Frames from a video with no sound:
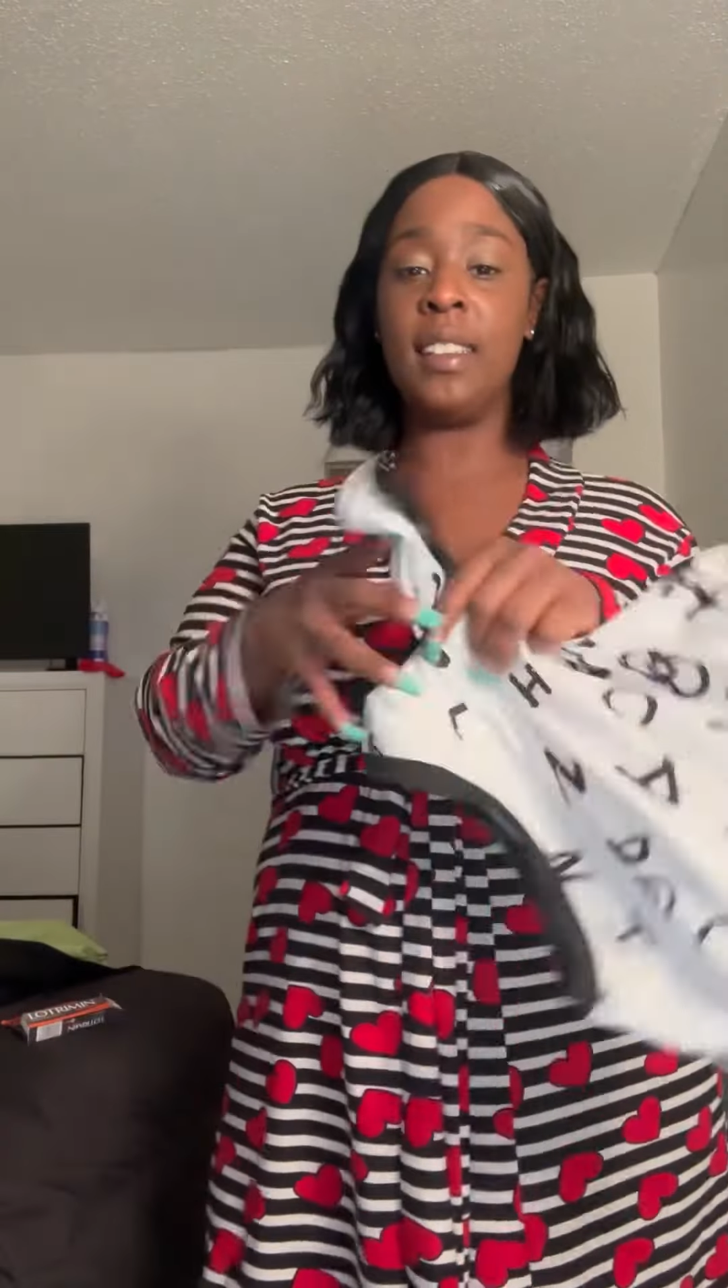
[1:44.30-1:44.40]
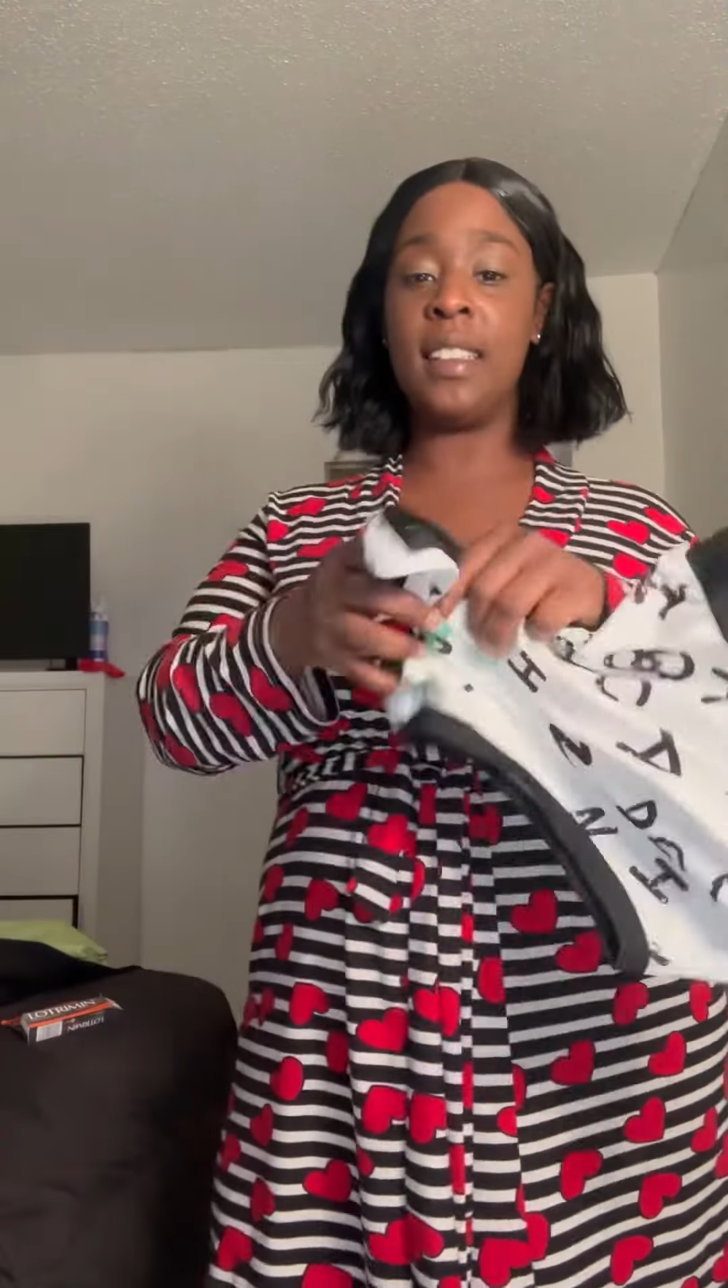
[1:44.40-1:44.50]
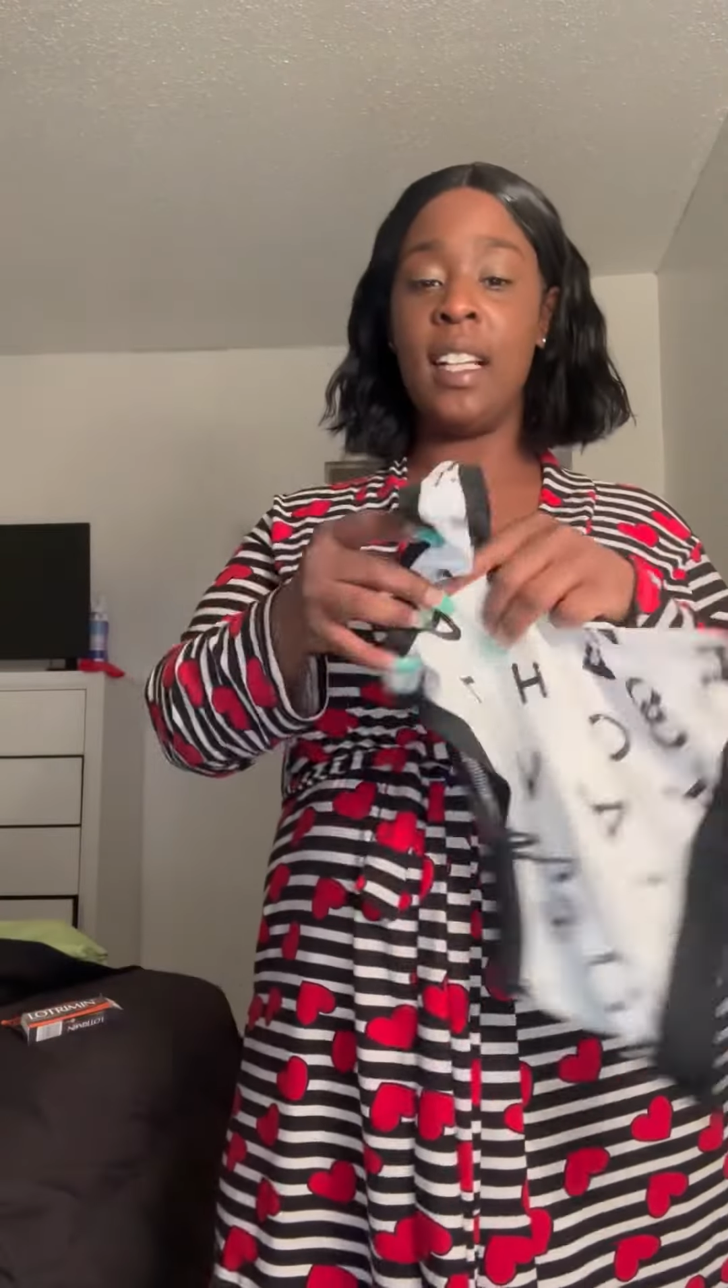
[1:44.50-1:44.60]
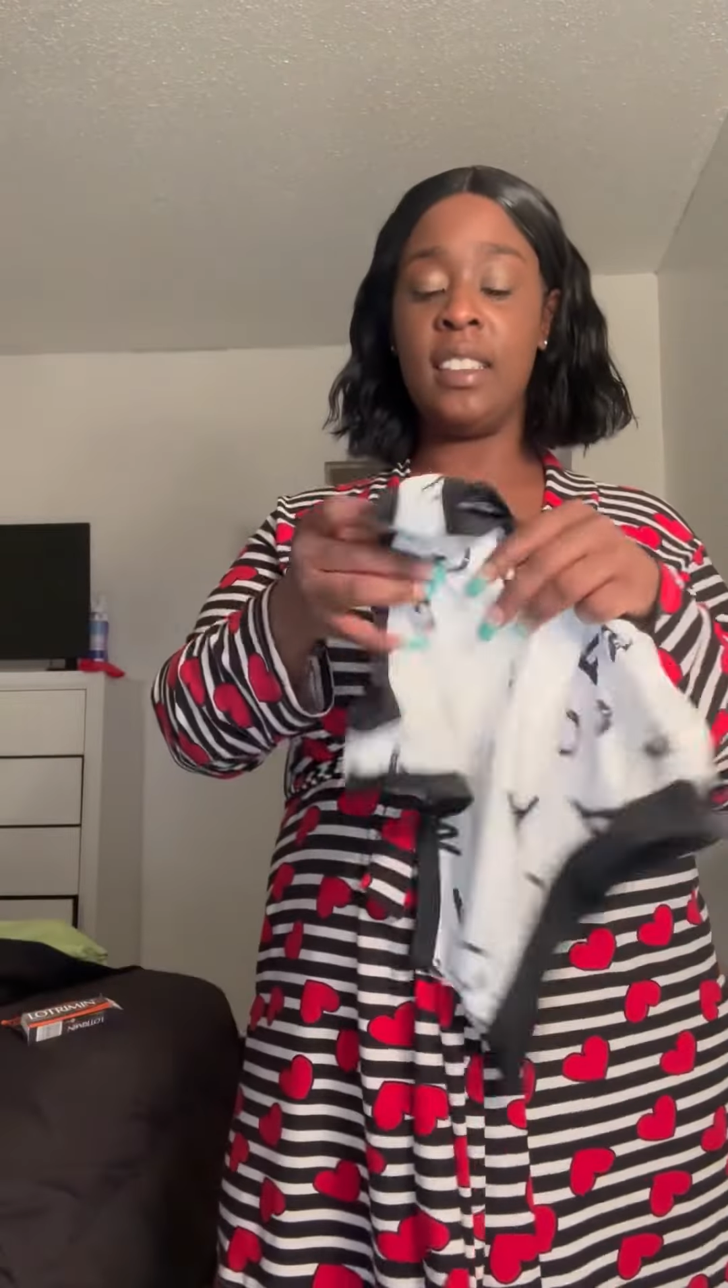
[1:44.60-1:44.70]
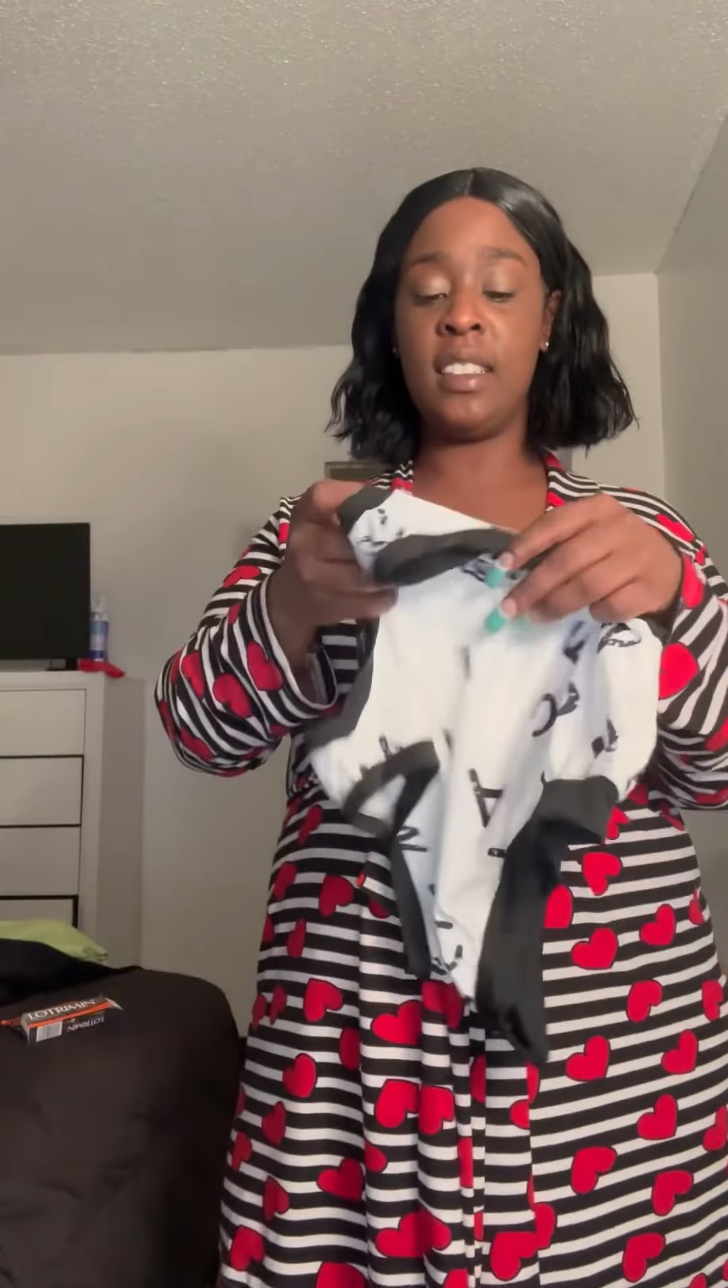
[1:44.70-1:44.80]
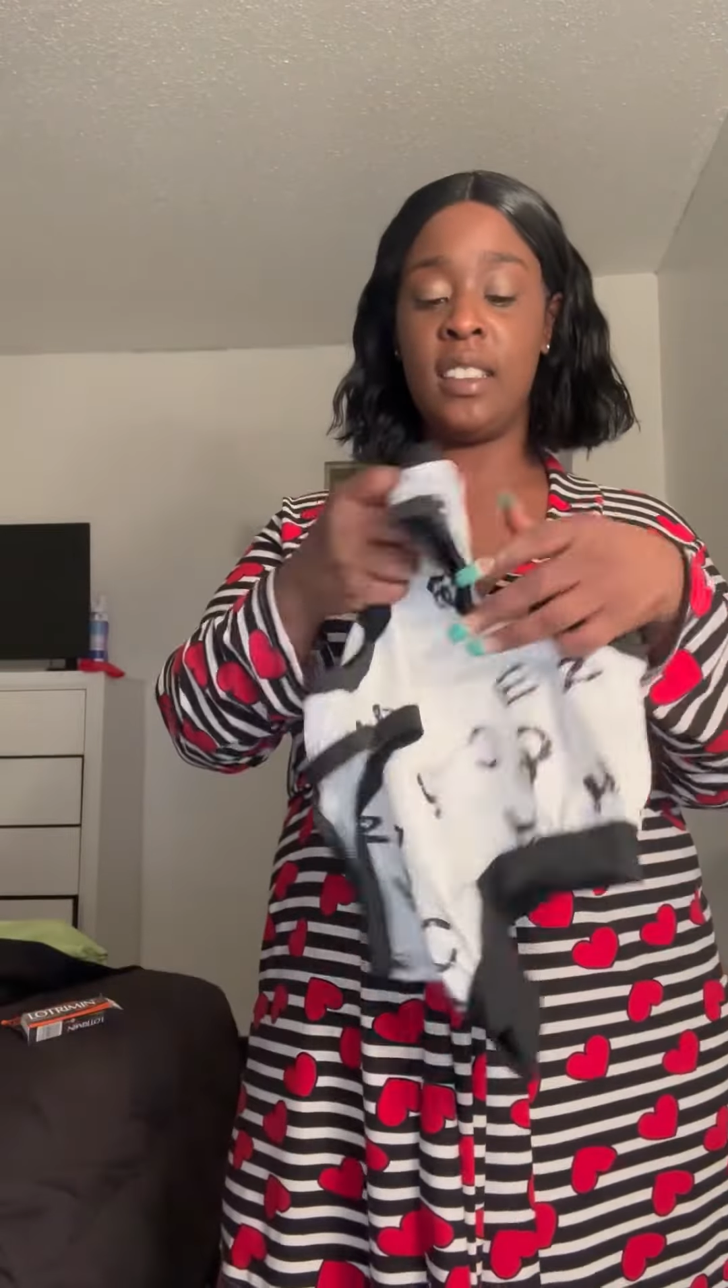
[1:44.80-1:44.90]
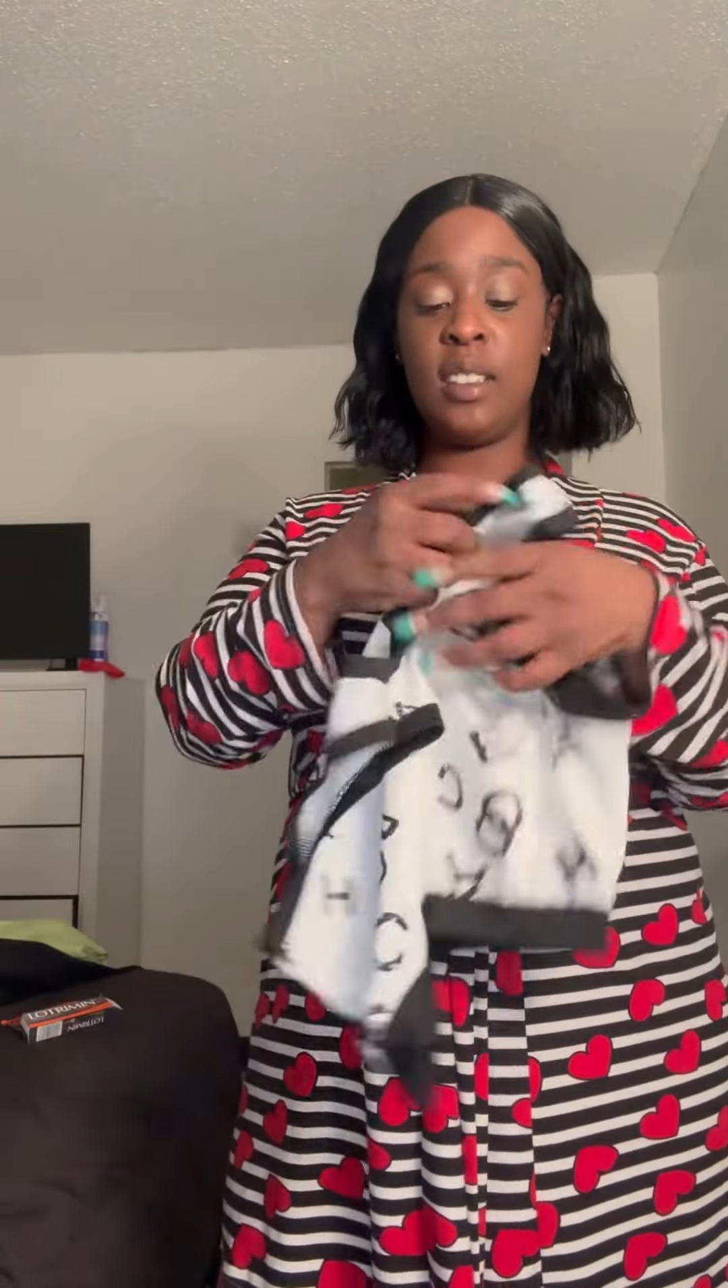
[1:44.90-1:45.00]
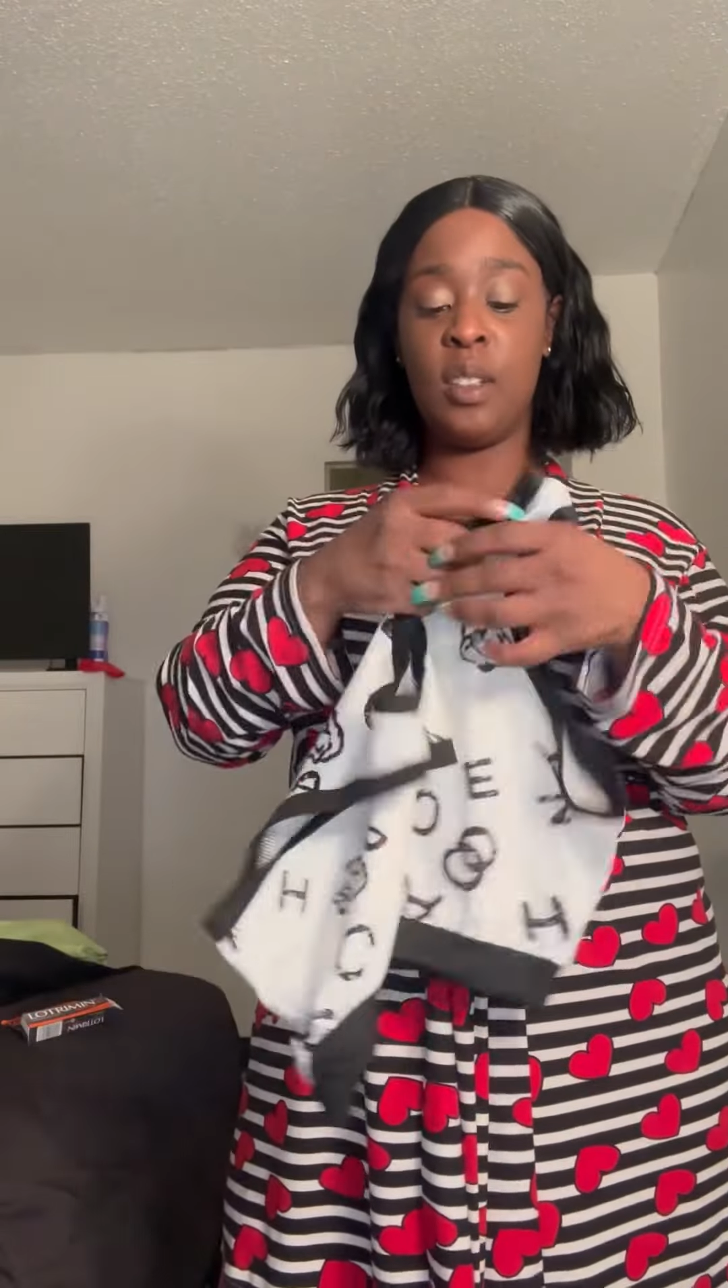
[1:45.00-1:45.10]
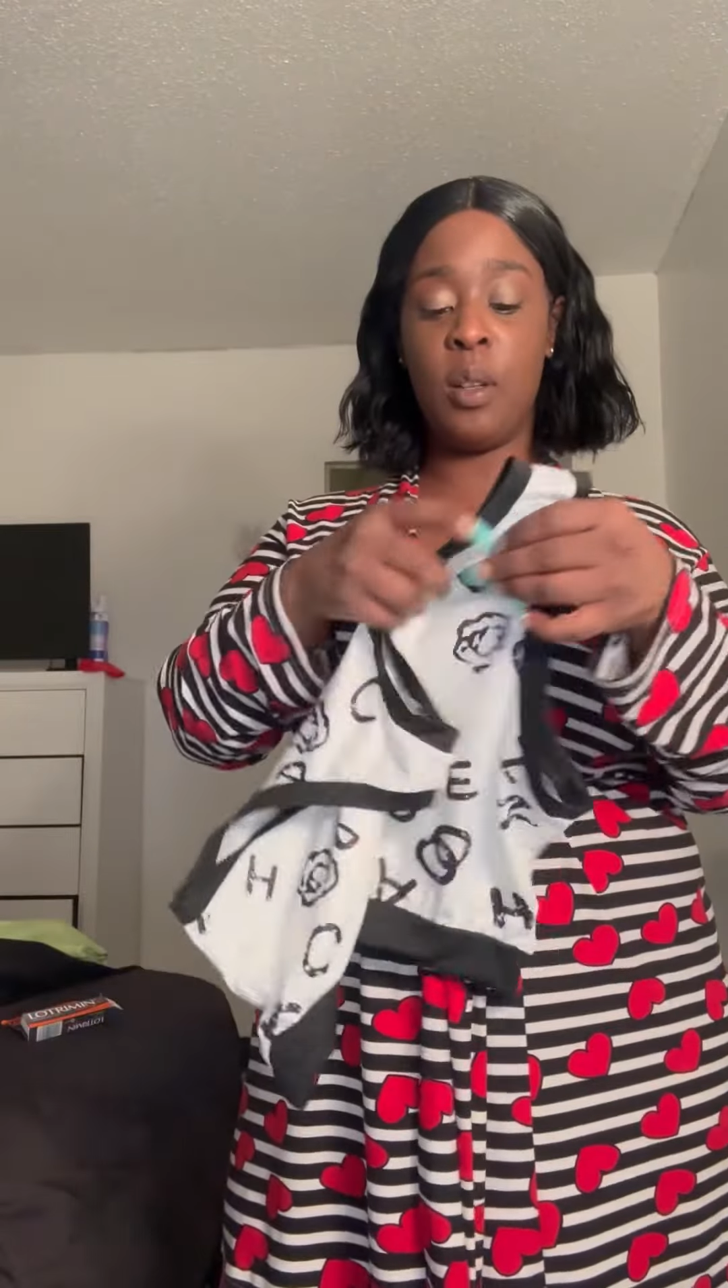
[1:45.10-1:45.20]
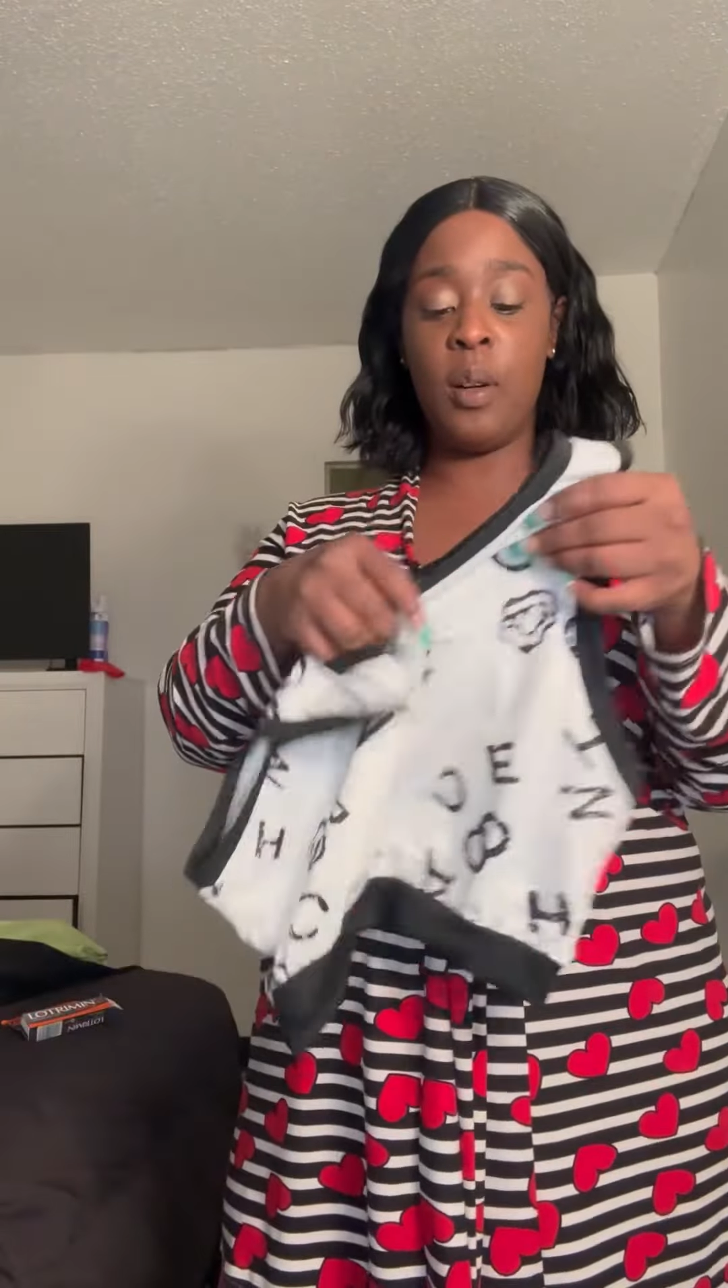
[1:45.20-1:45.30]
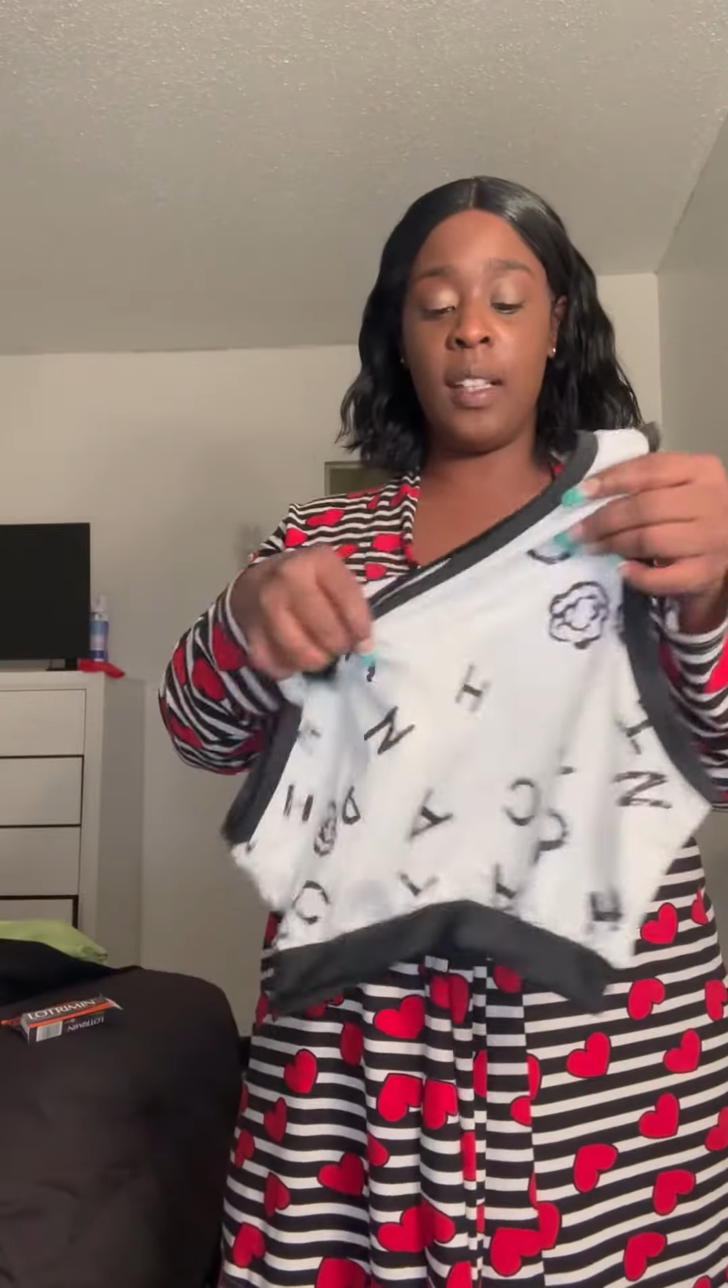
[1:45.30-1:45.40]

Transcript: is at your door.